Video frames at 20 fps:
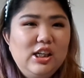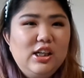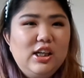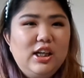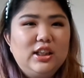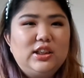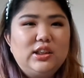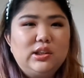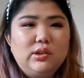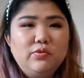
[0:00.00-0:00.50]

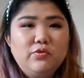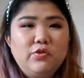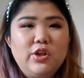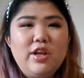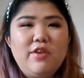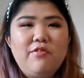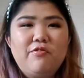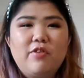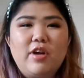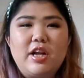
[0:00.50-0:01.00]
It's really
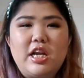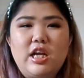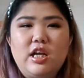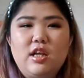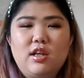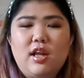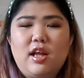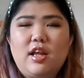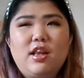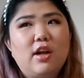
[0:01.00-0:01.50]
funny,
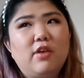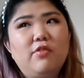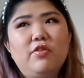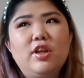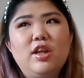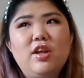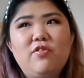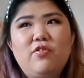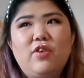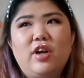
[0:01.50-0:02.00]
like they're
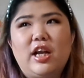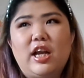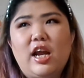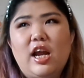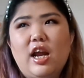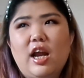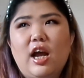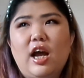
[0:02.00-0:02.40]
really funny,